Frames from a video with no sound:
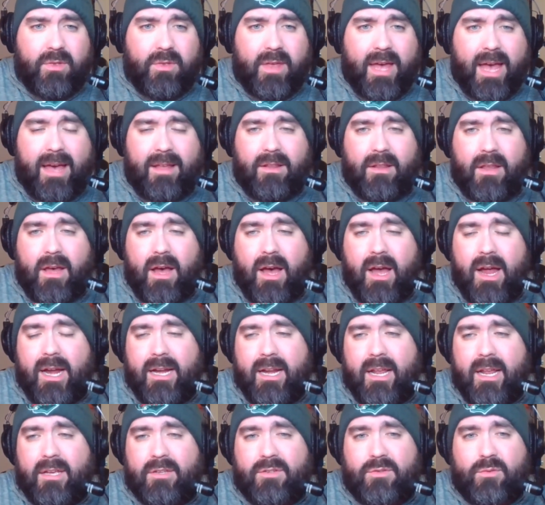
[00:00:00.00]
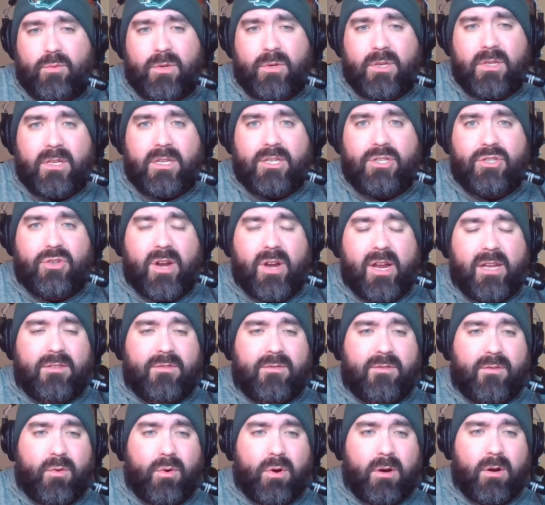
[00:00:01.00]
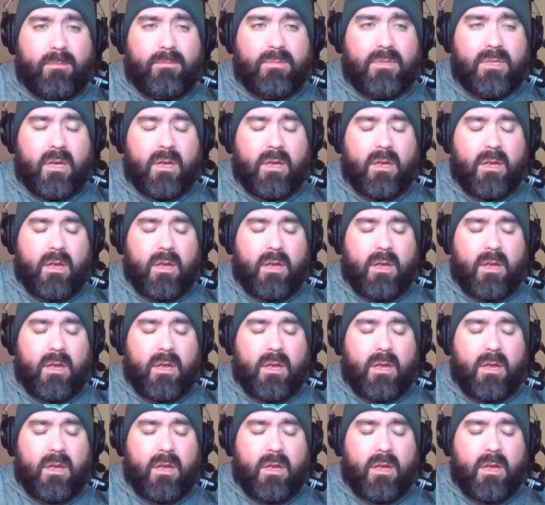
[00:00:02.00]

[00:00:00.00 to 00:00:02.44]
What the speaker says: that line has really transformed